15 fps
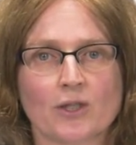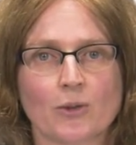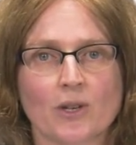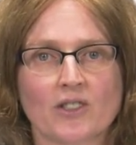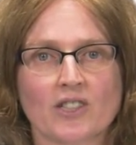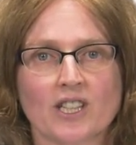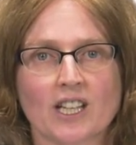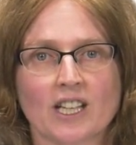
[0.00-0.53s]
to
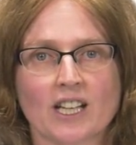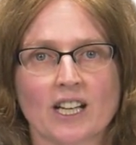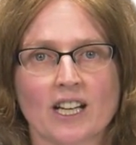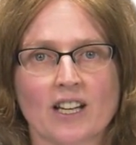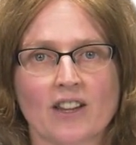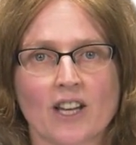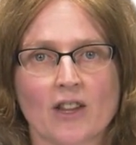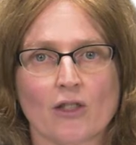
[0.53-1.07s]

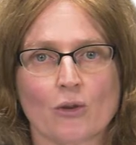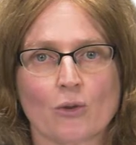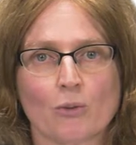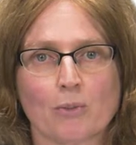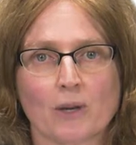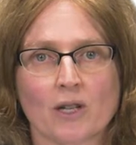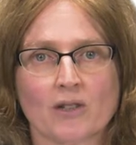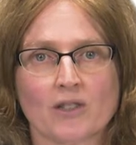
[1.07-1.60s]
articulate their
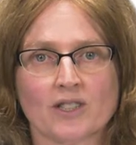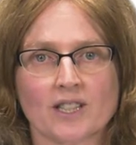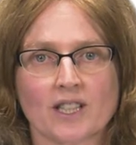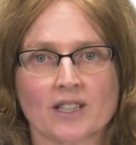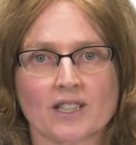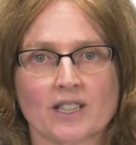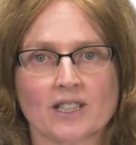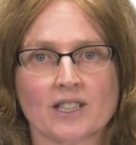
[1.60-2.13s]
thought
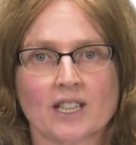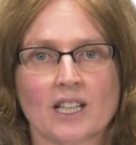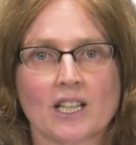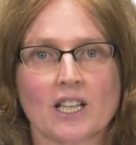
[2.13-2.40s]
processes